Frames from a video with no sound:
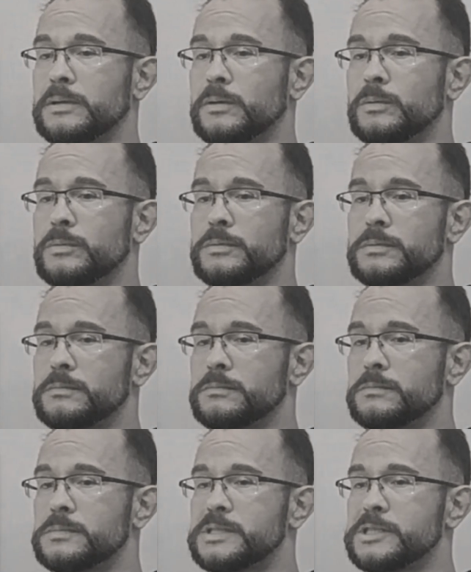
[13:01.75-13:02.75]
own
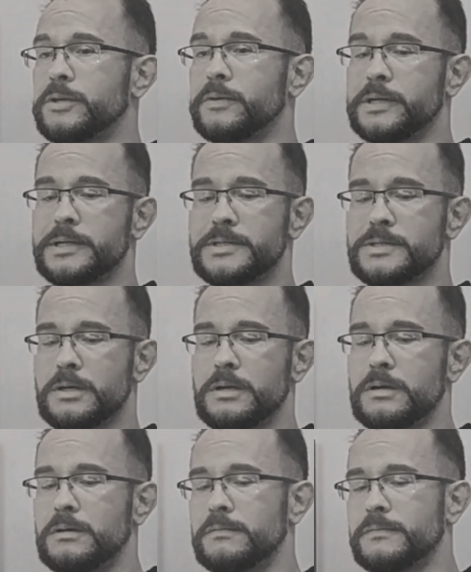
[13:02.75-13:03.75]
series
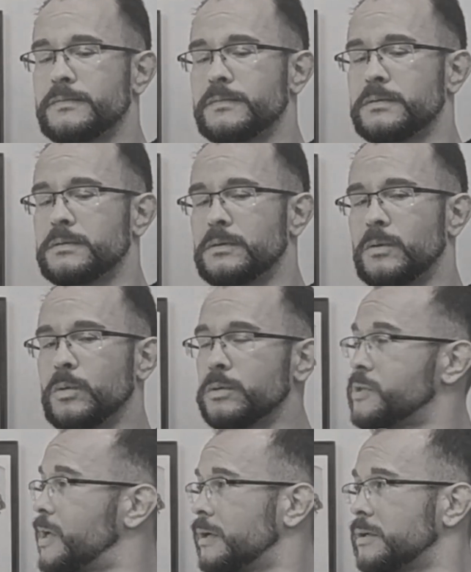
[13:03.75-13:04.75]
of
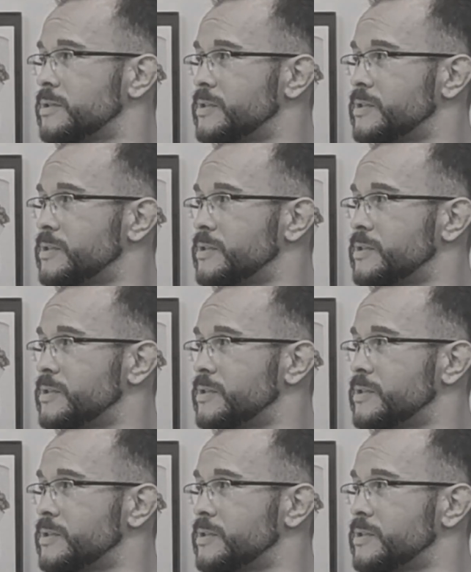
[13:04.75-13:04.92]
horse head on a